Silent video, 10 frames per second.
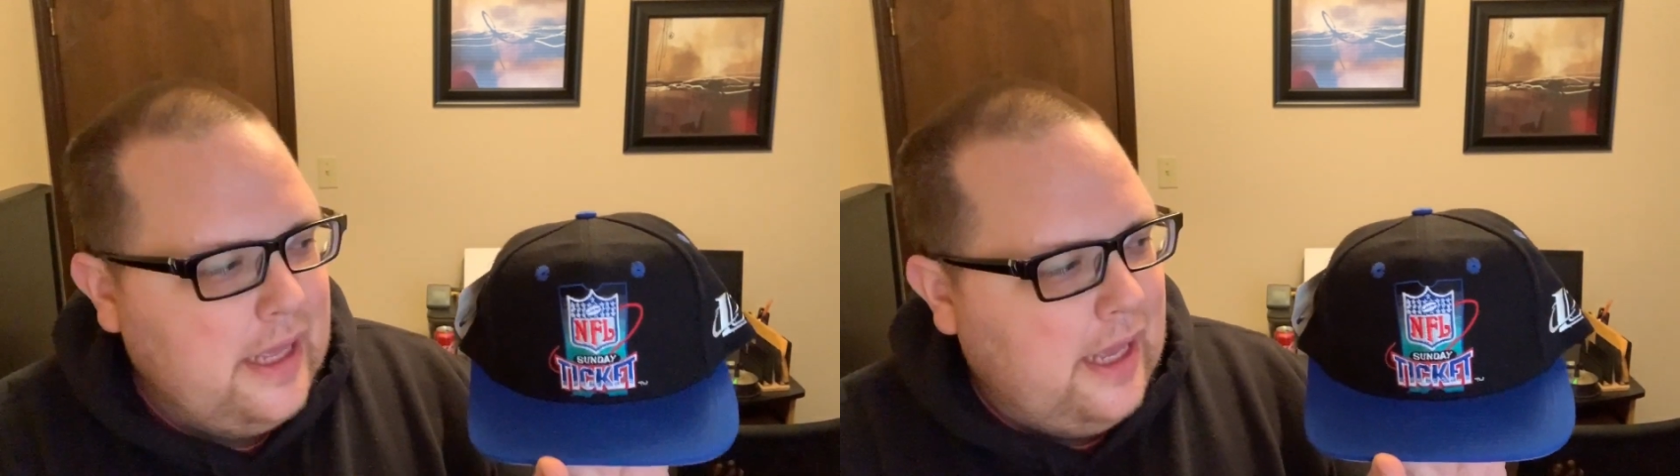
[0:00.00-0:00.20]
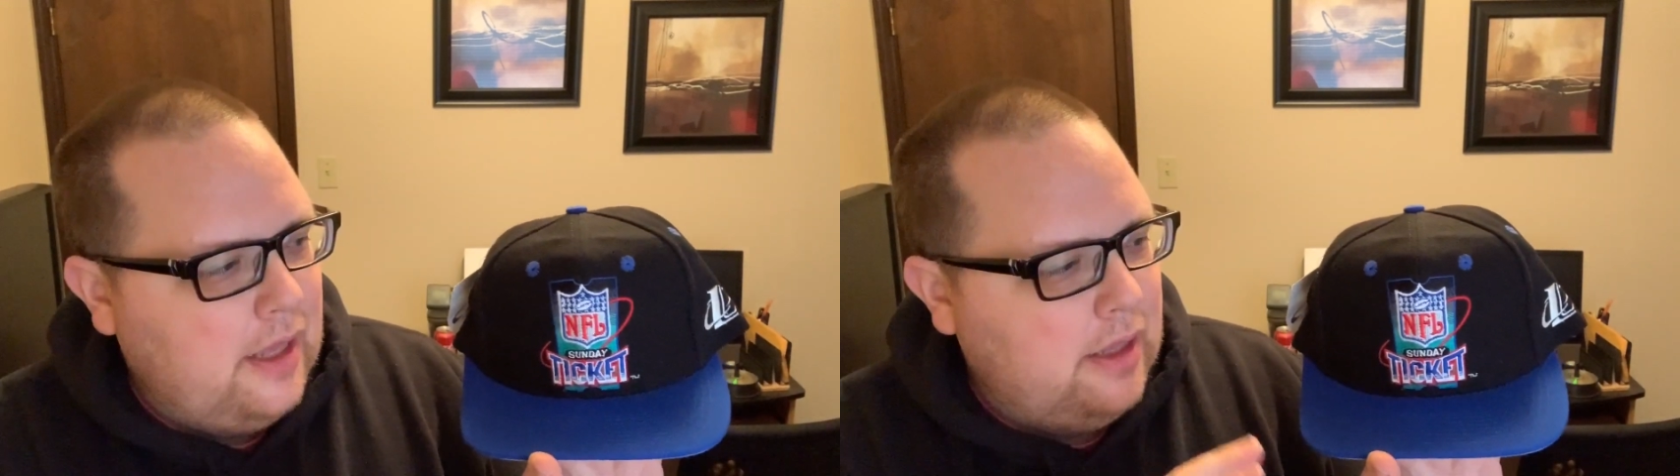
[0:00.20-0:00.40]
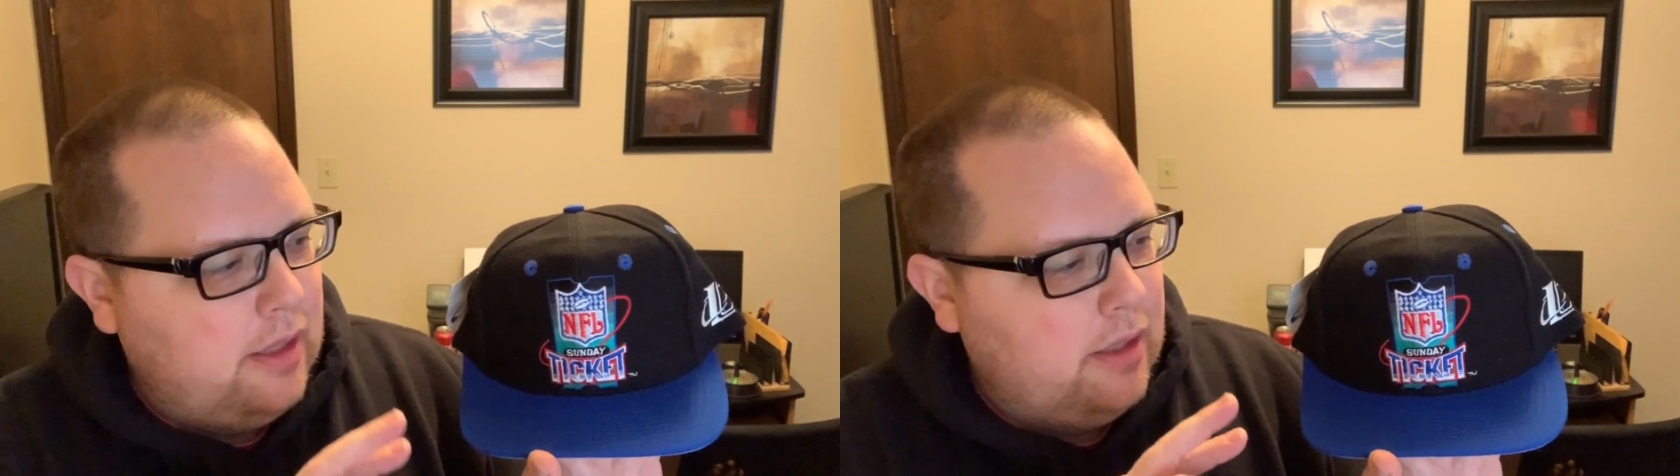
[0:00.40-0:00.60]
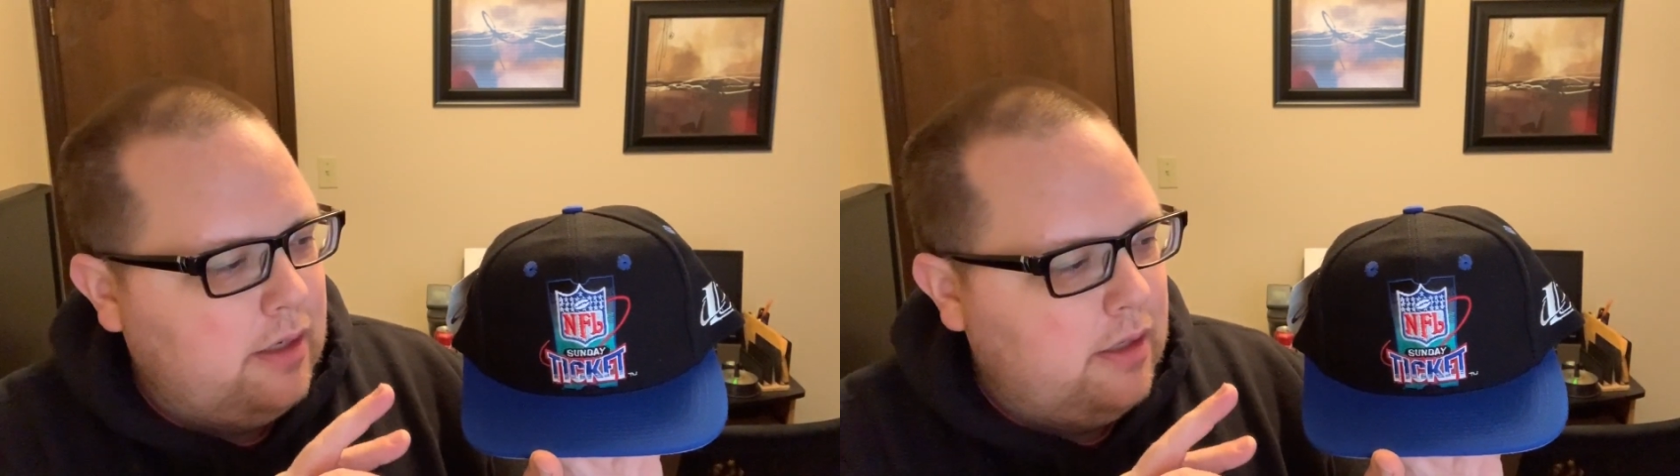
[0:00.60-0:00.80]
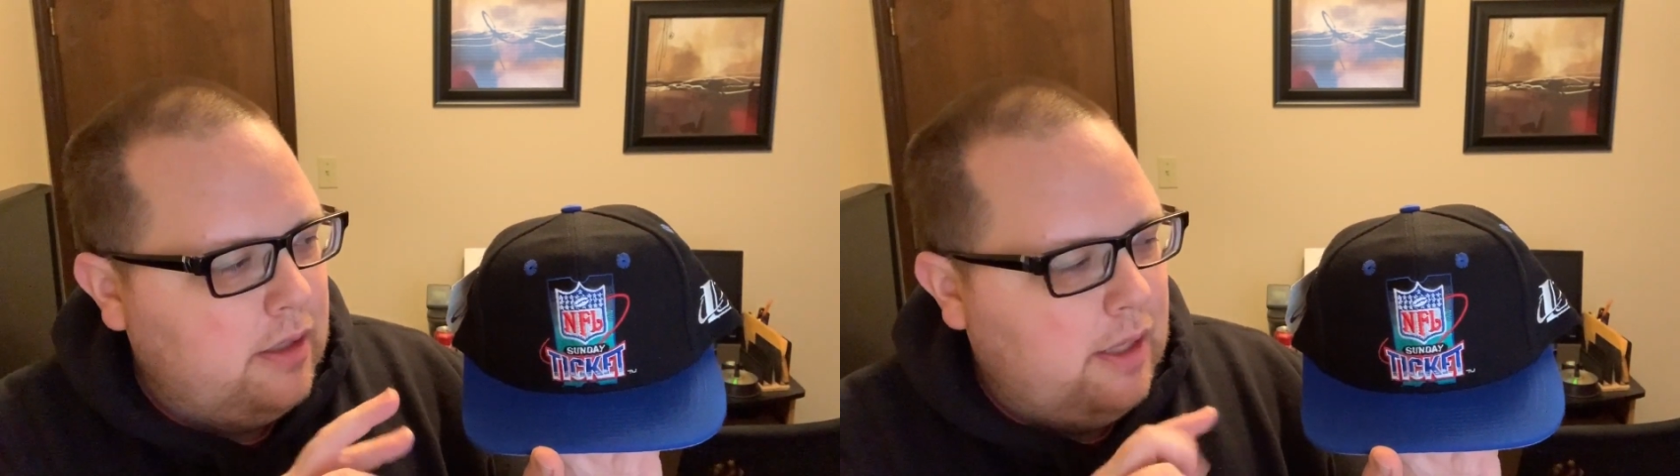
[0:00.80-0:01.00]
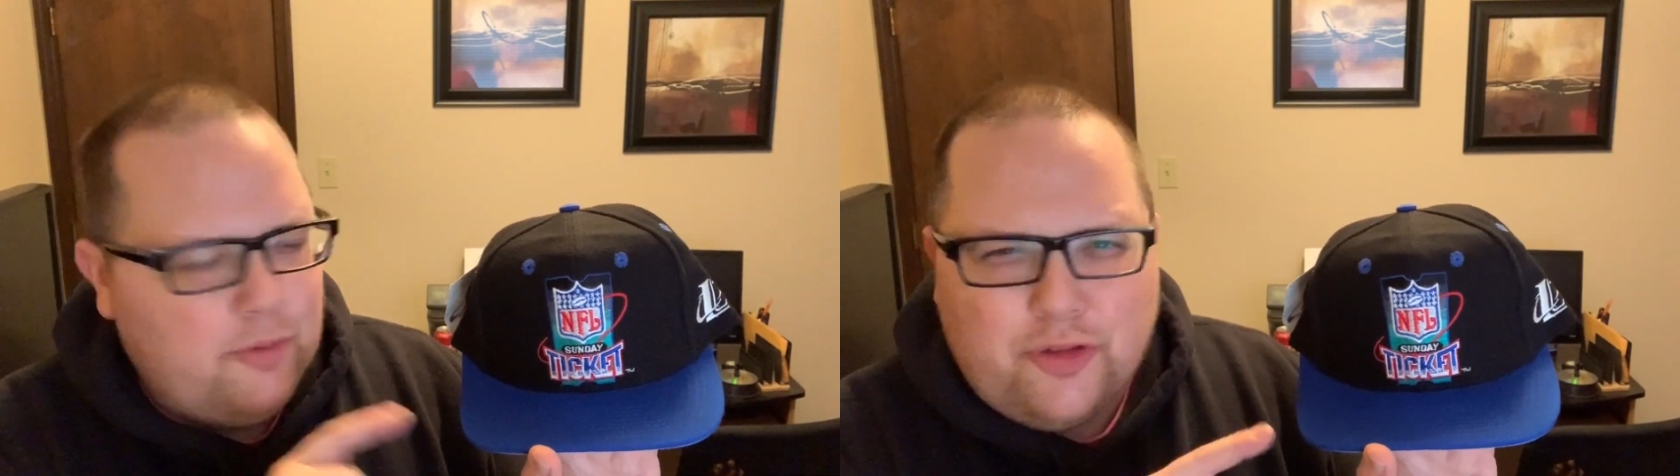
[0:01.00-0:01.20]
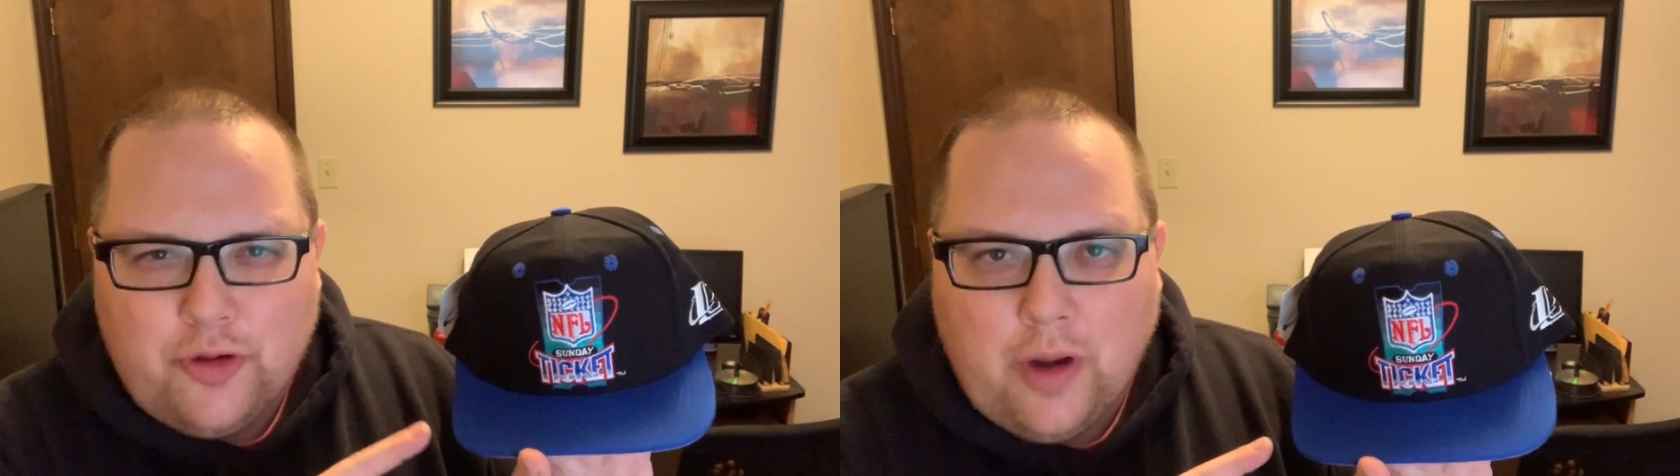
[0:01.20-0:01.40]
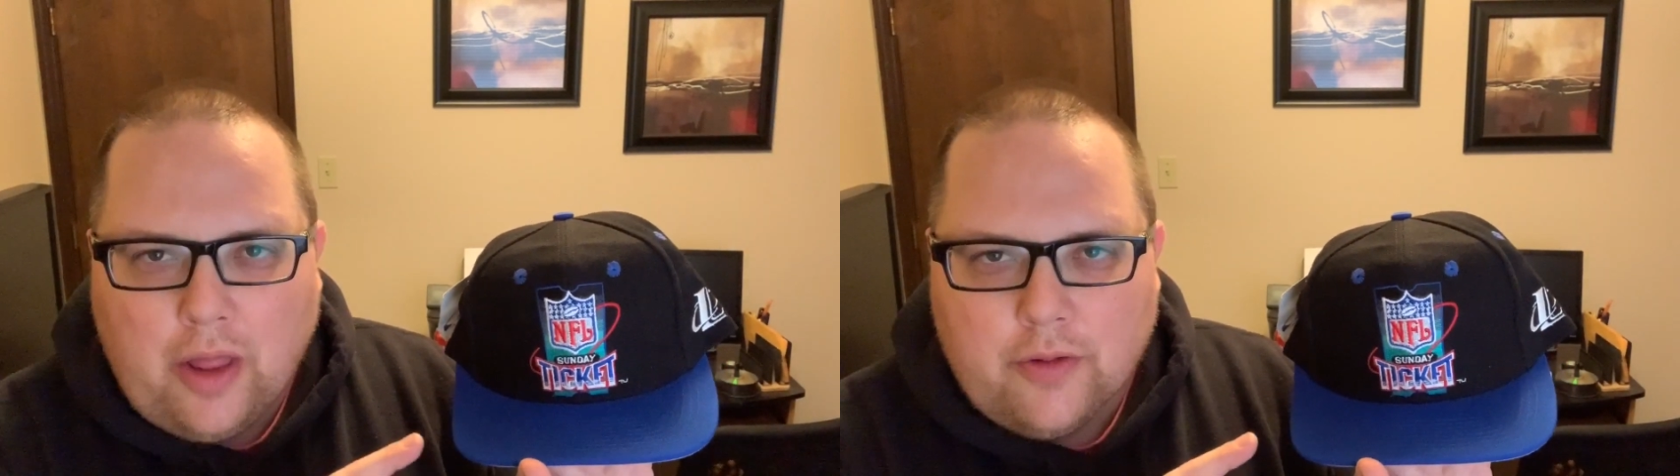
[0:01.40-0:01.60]
and it was
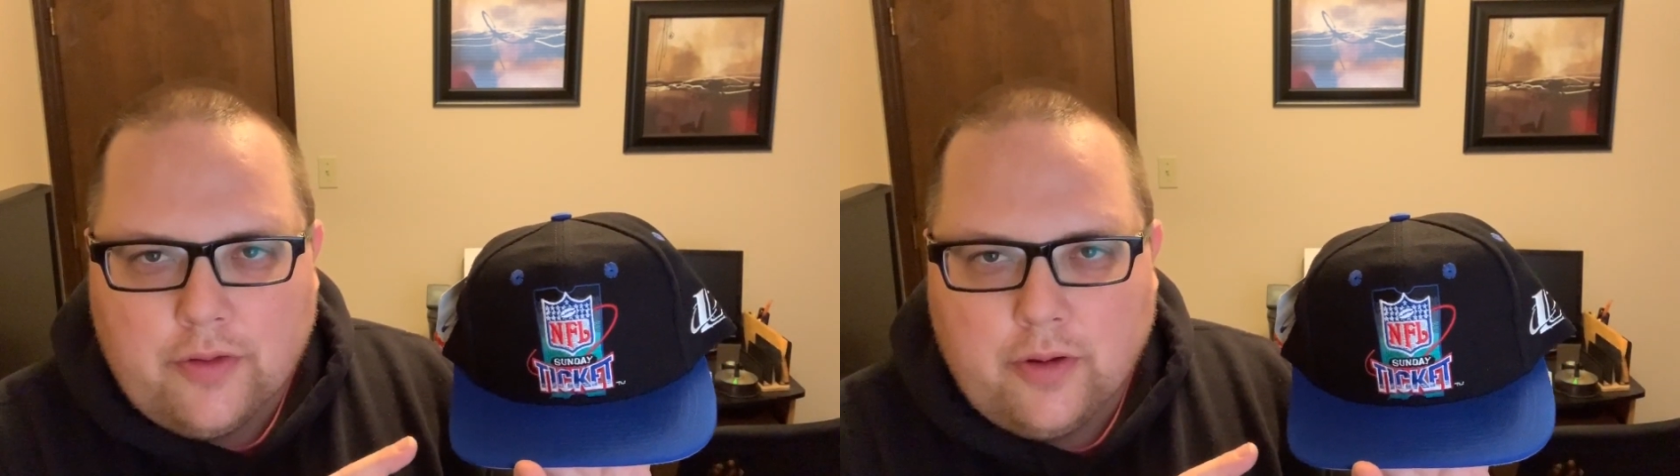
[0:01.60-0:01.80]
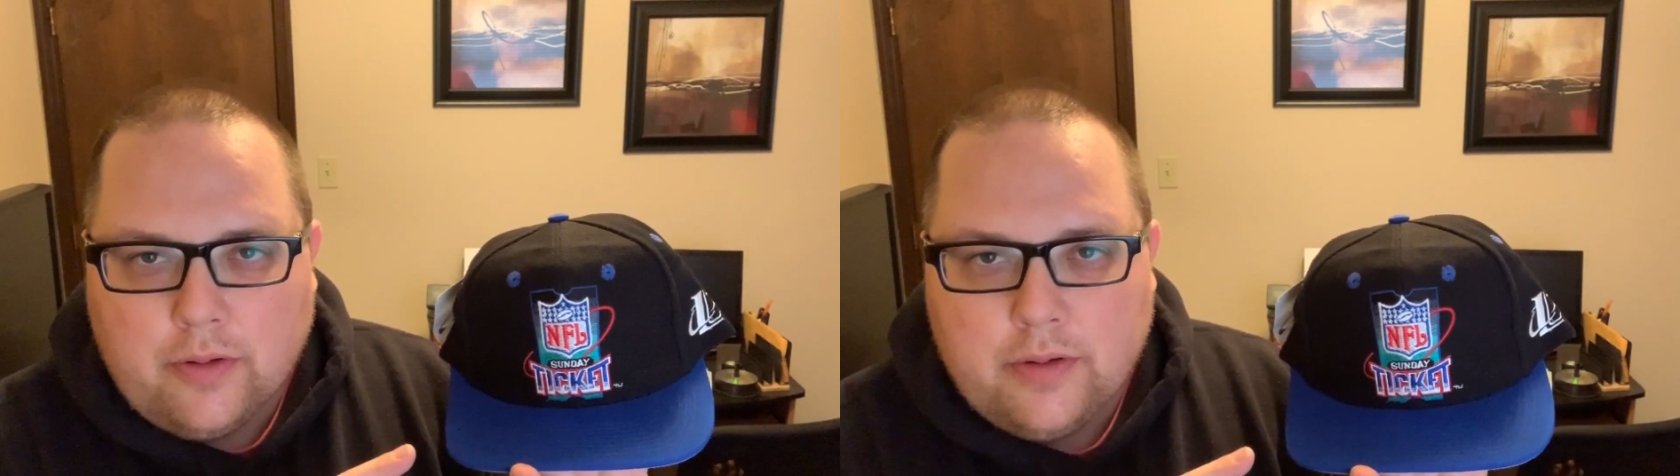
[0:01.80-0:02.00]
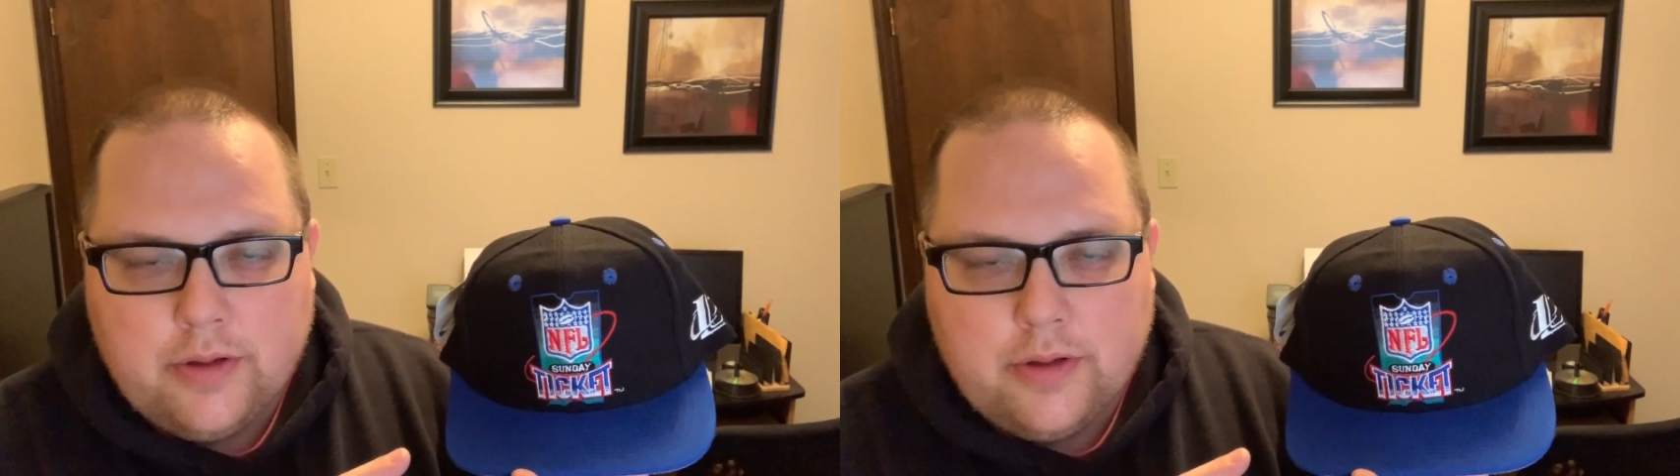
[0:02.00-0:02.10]
$2 though.